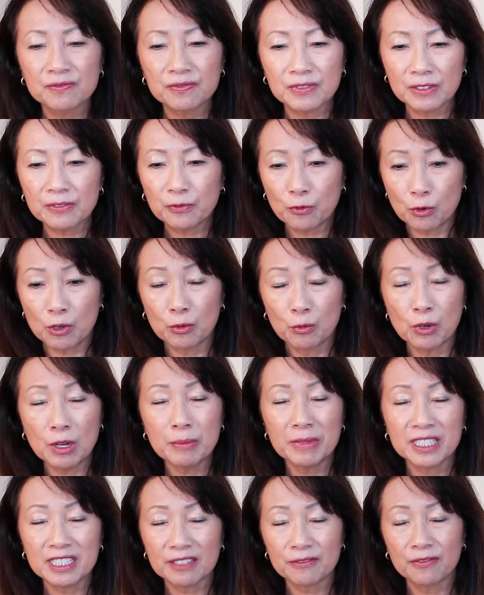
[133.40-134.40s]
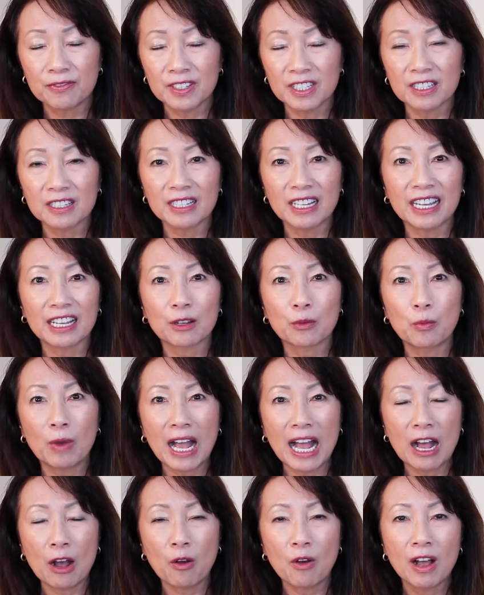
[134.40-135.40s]
for a woman to feel like,
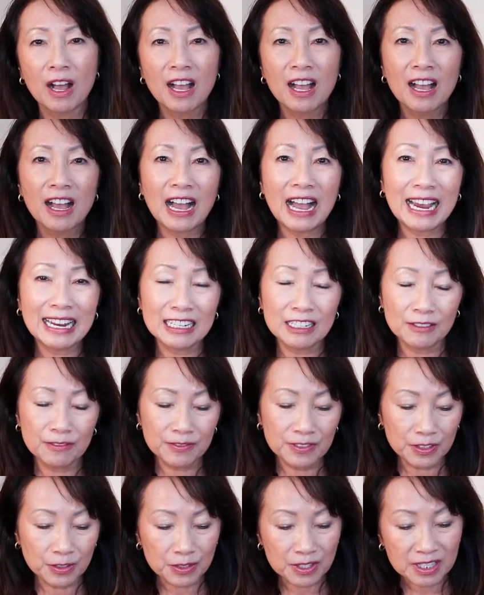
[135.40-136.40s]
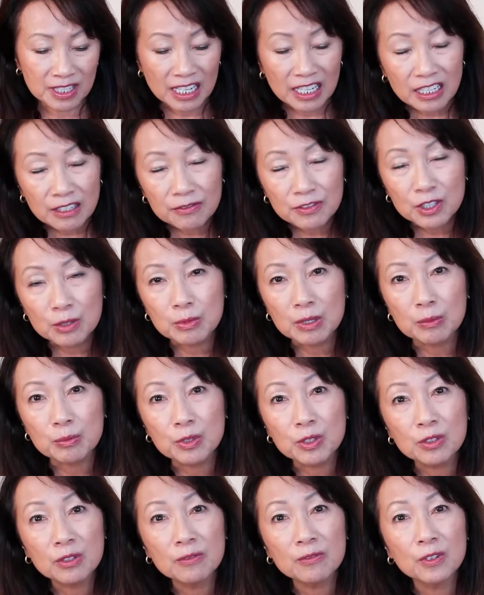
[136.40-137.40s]
wow, I didn't feel safe to be
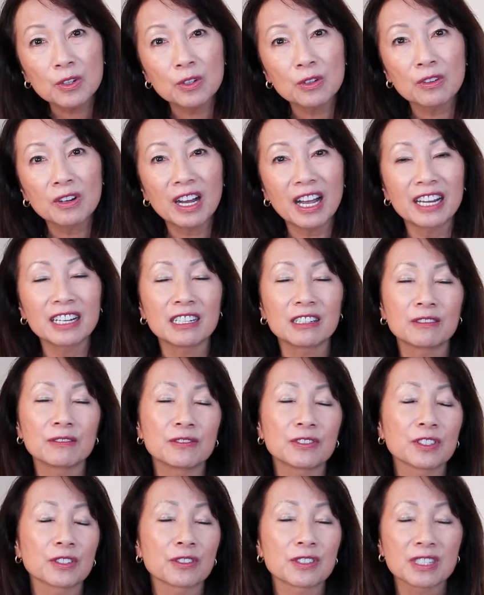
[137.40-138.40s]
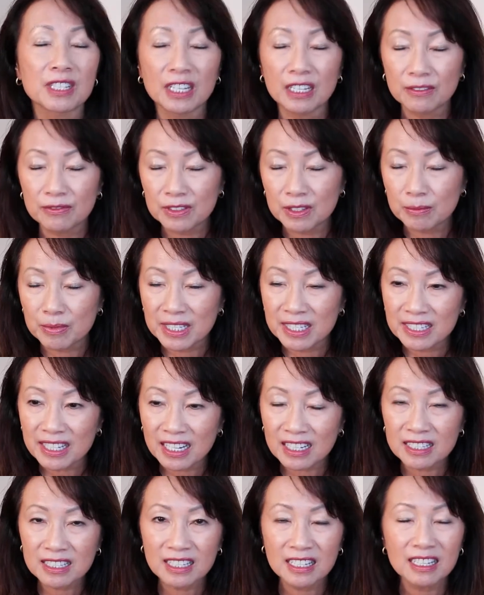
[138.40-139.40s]
beautiful. I didn't feel safe to be
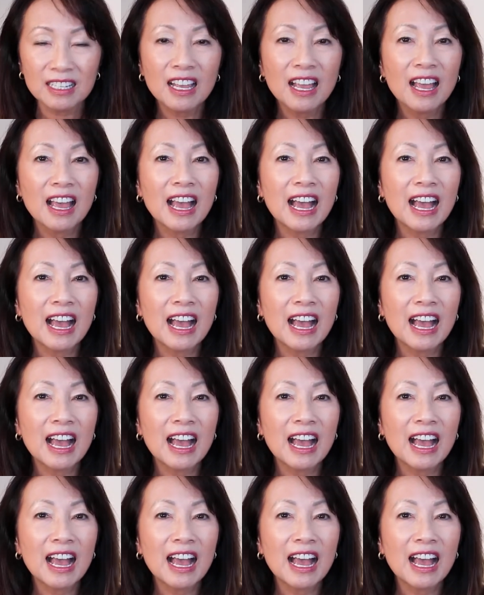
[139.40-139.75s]
sexy.